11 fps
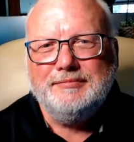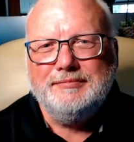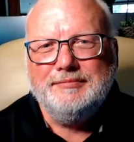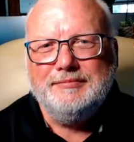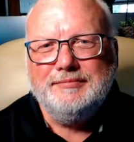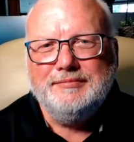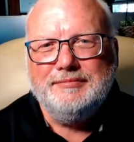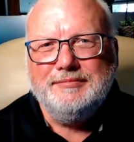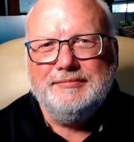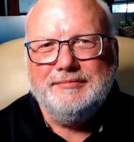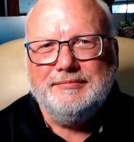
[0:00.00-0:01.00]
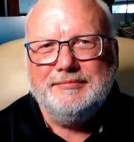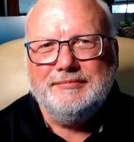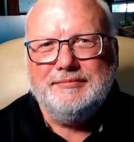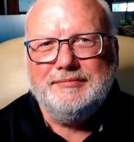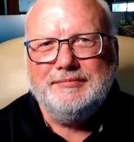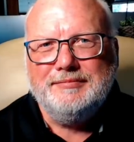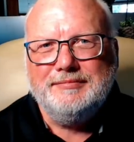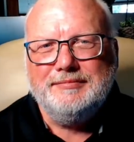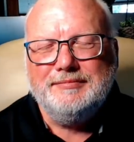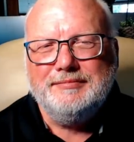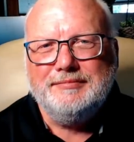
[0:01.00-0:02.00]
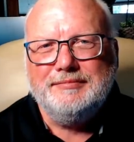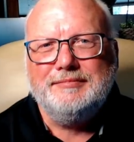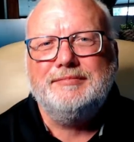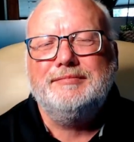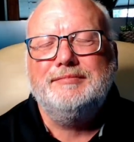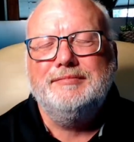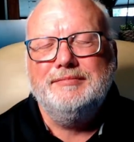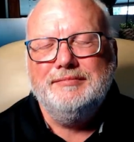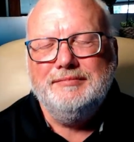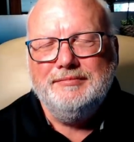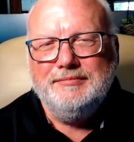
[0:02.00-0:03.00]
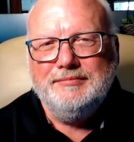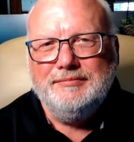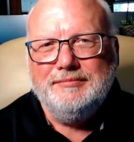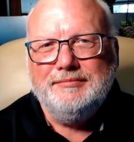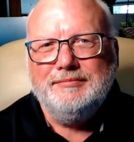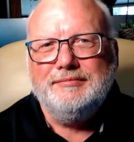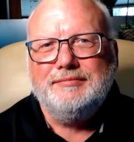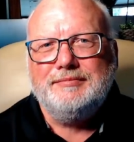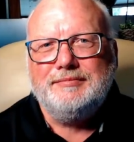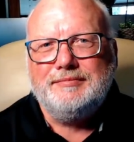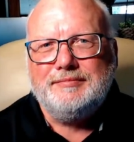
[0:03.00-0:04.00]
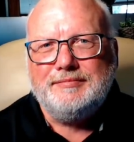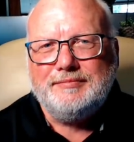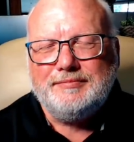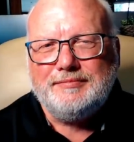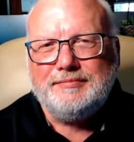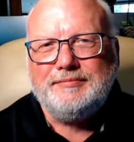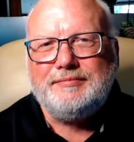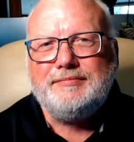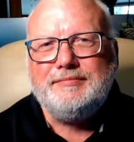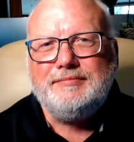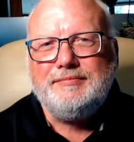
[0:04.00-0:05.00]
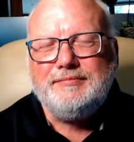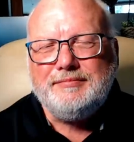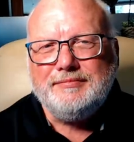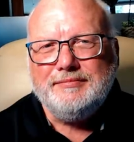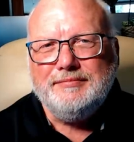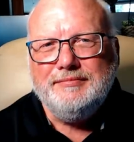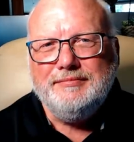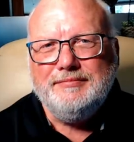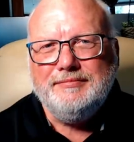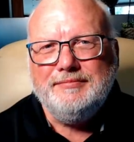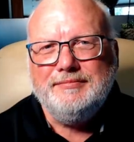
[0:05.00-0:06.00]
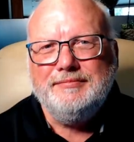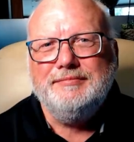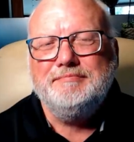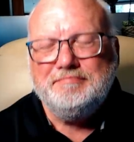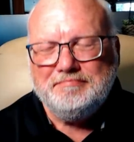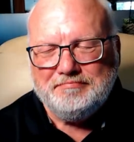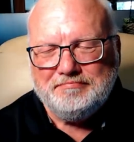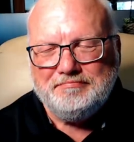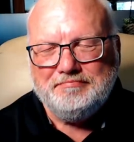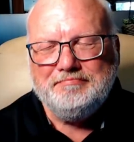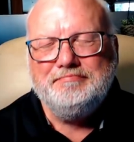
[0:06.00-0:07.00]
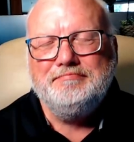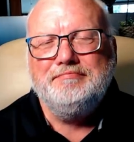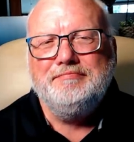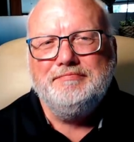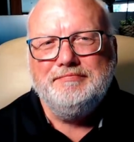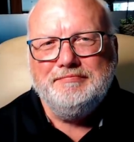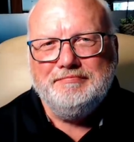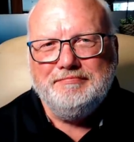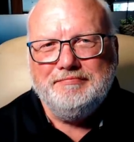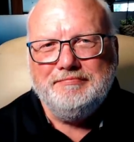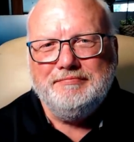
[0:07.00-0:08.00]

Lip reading: [no speech]